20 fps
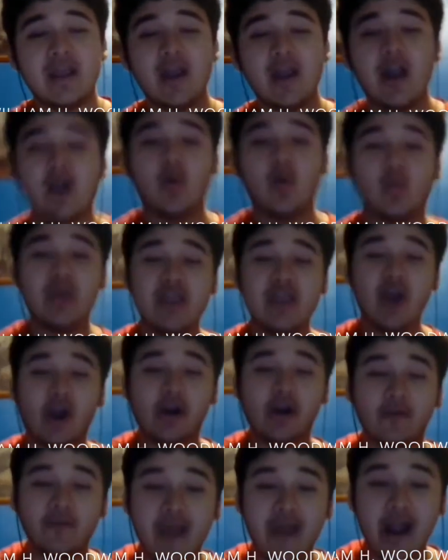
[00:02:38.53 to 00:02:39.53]
We are
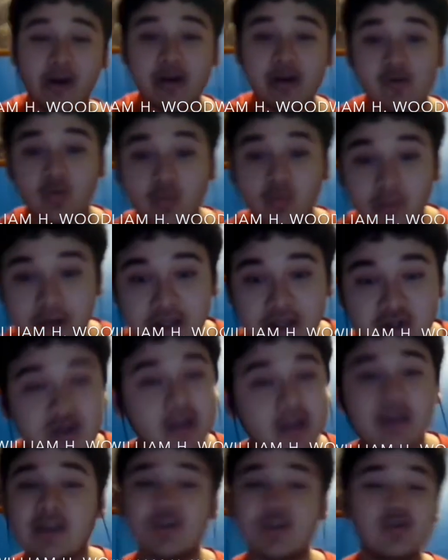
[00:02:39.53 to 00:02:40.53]
very rich.
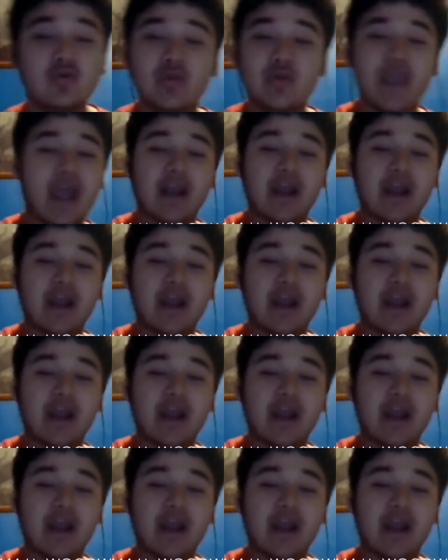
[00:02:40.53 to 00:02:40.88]
You cannot